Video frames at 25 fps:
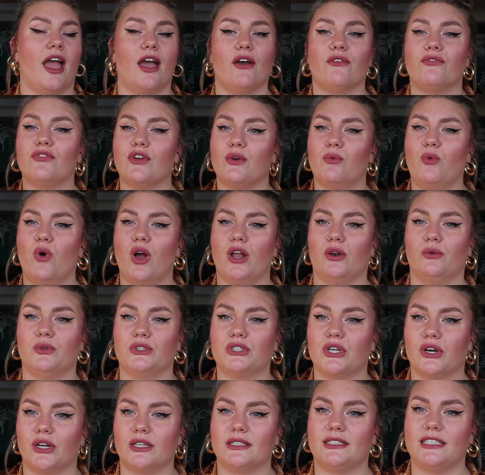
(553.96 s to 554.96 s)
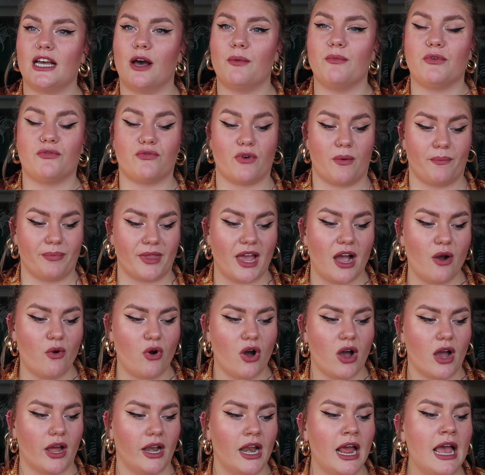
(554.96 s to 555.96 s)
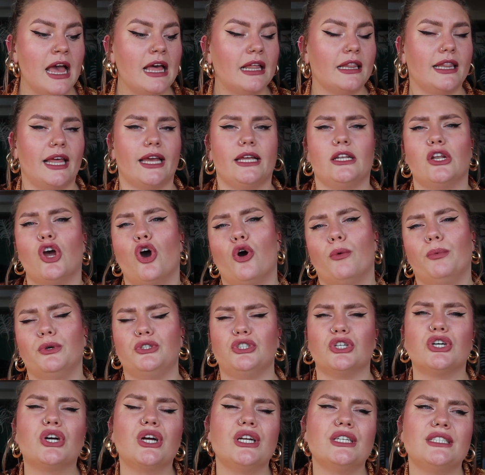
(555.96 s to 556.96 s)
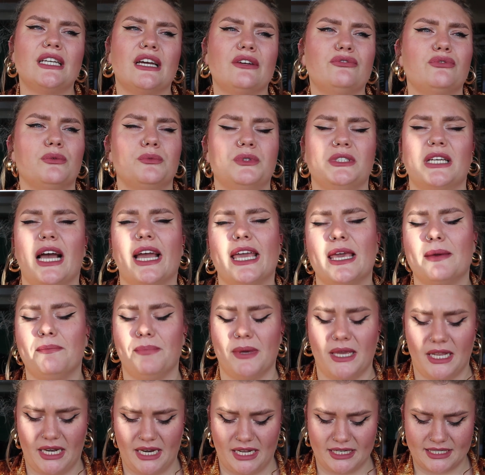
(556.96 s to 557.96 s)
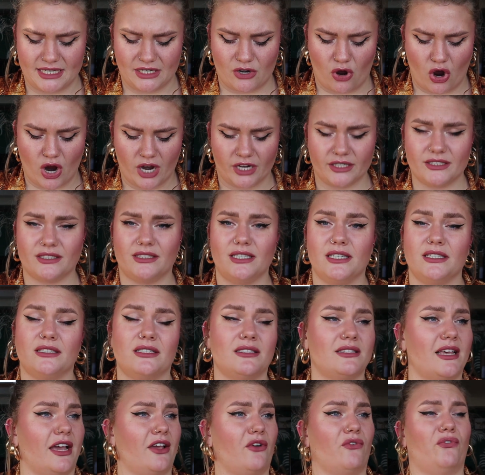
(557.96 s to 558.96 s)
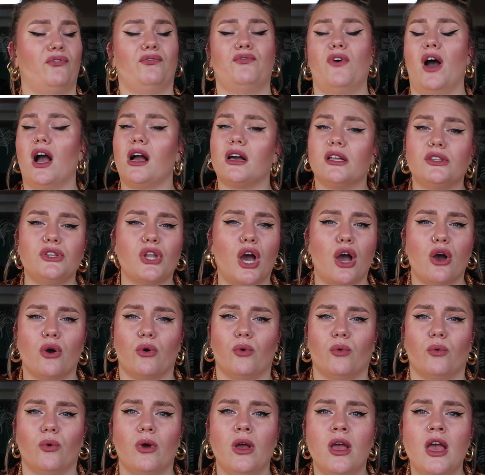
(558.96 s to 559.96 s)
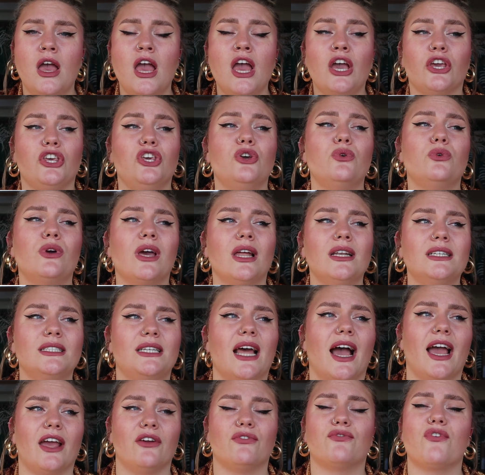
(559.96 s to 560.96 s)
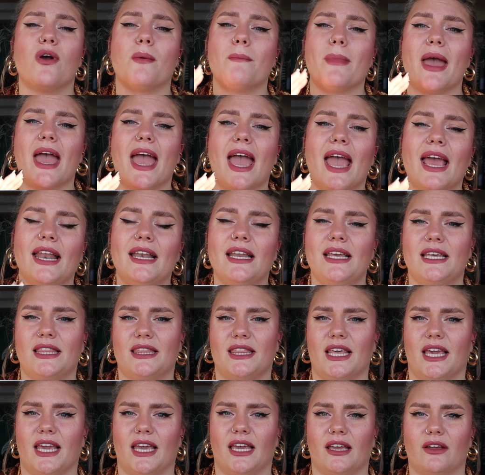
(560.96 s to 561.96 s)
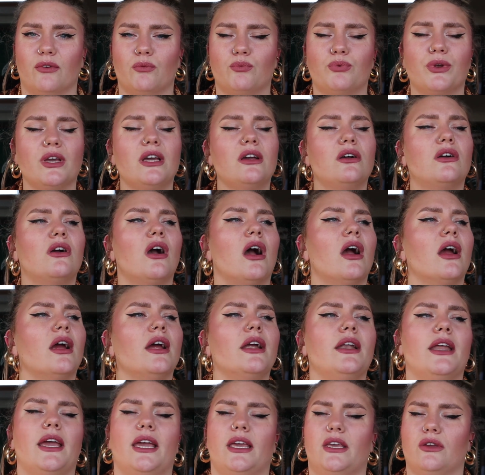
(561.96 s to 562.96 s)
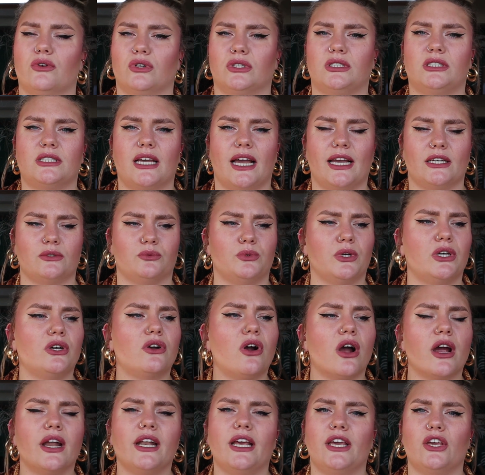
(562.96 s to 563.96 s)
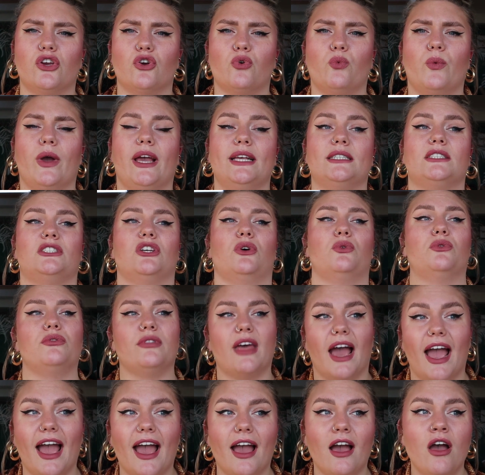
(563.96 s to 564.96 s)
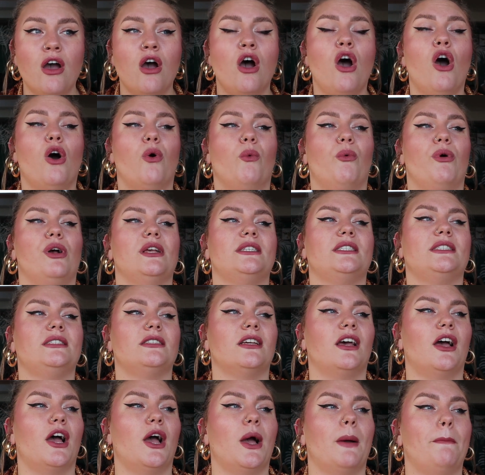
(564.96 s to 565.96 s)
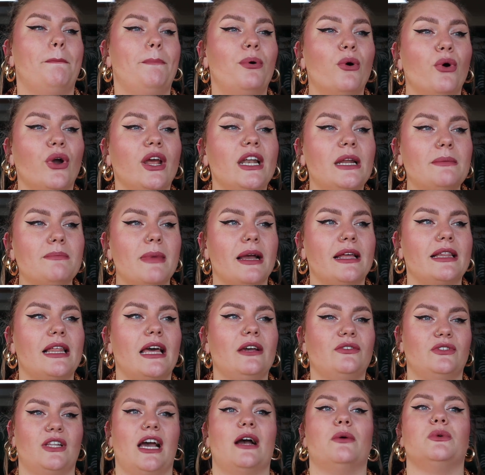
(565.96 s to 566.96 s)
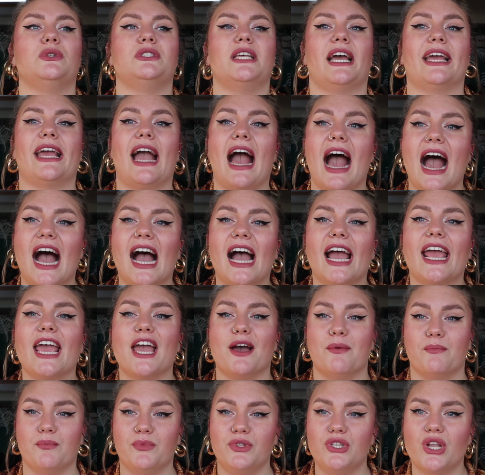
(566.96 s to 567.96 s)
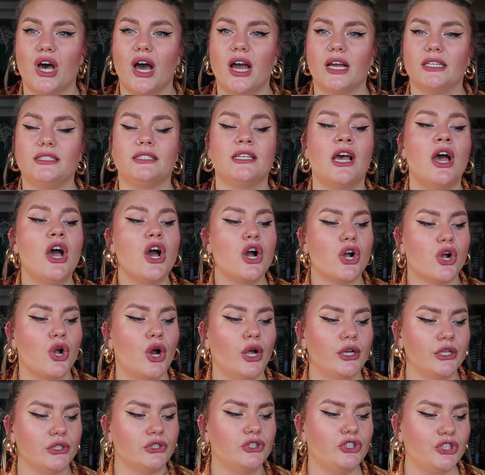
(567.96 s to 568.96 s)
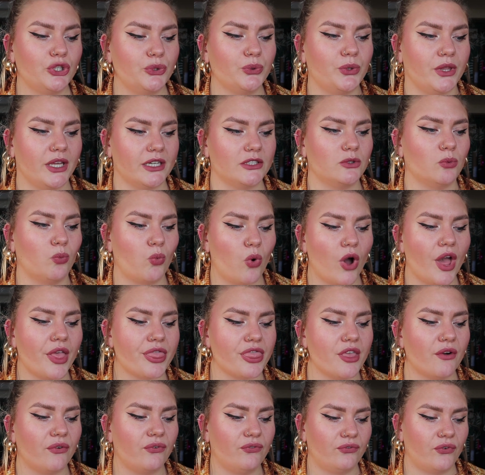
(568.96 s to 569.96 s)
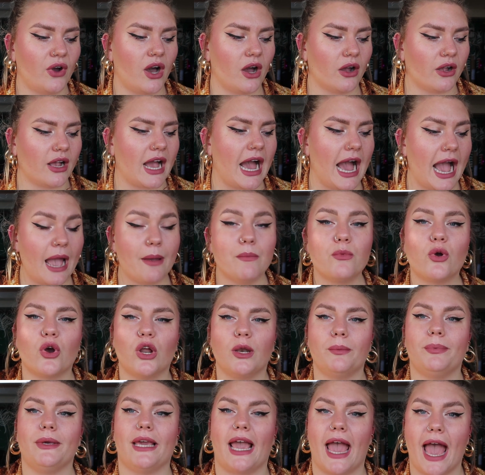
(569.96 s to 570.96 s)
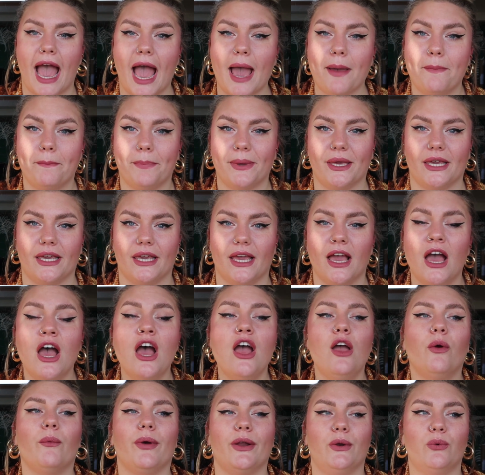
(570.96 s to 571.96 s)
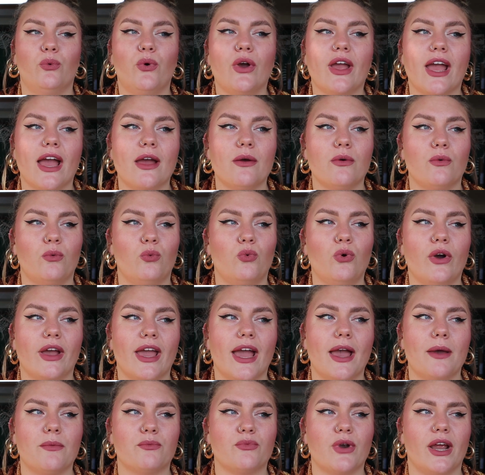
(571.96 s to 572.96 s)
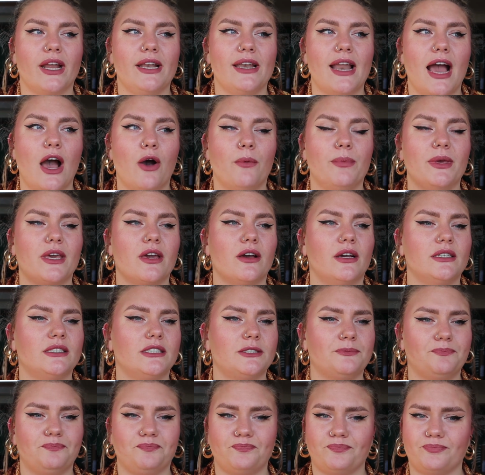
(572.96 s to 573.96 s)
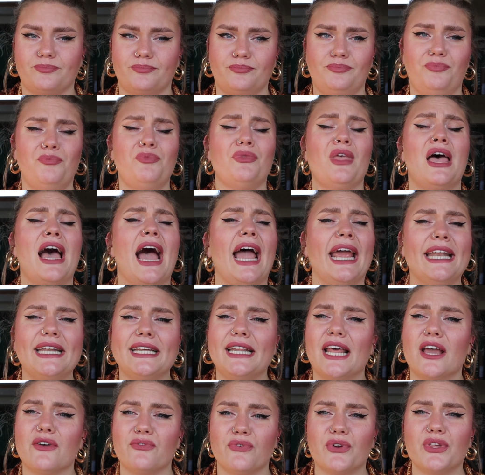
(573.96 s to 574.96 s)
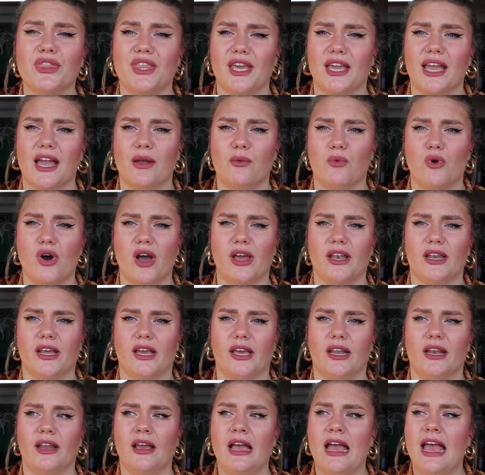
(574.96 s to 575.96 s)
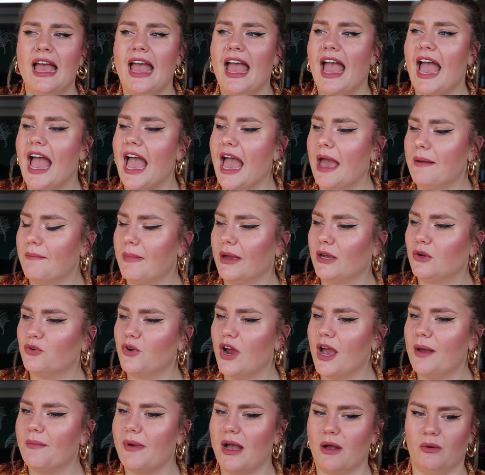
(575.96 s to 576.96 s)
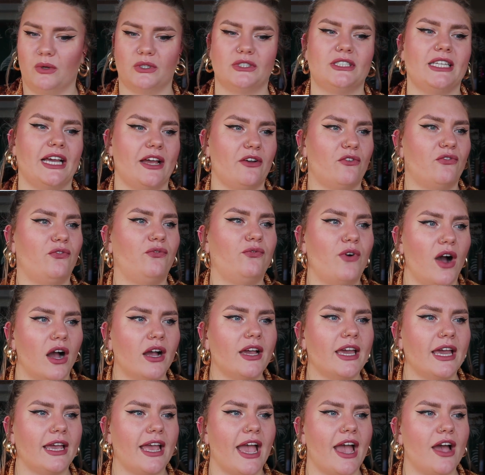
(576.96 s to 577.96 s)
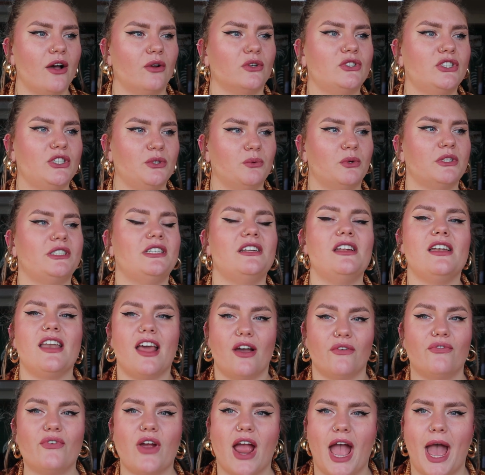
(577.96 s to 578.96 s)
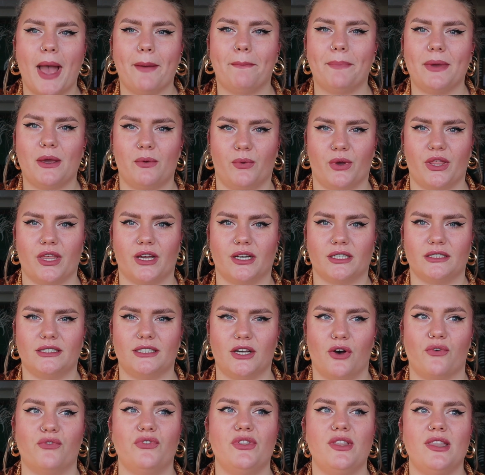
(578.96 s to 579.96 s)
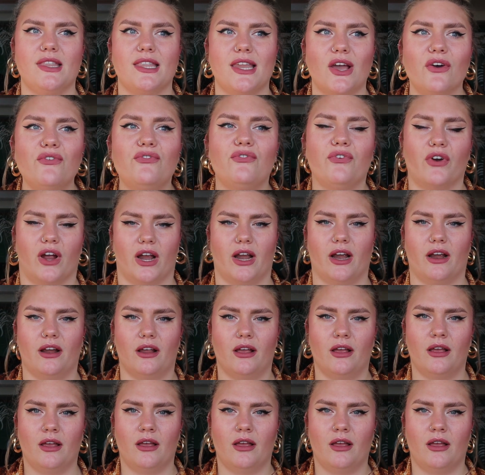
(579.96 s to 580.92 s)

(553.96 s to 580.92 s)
everyone who's gonna tell me from now on like, no, but you're gonna die from diabetes and heart disease, is like, fuck no, you can die from anything regarding your size, regarding your weight. So that was a point in my life that I was like, I am not gonna do this. What the fuck? I'm gonna be happy with where, where I am right now, because I did everything I wanted. And my grandma, I was like, fucking hell, she was never happy with herself, never.